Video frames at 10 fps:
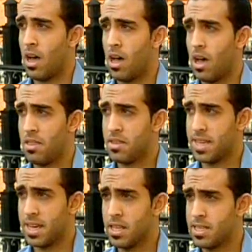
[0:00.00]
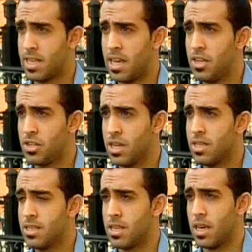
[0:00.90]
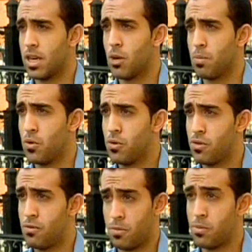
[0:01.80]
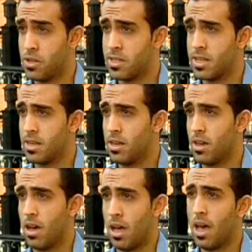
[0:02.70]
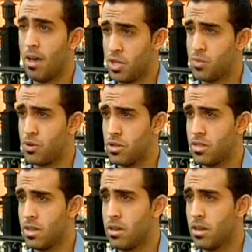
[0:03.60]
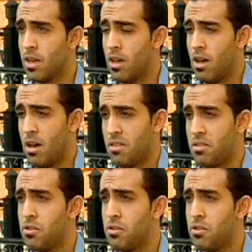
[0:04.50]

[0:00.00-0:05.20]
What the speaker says: And the second stage is the computer for processing, image processing, and the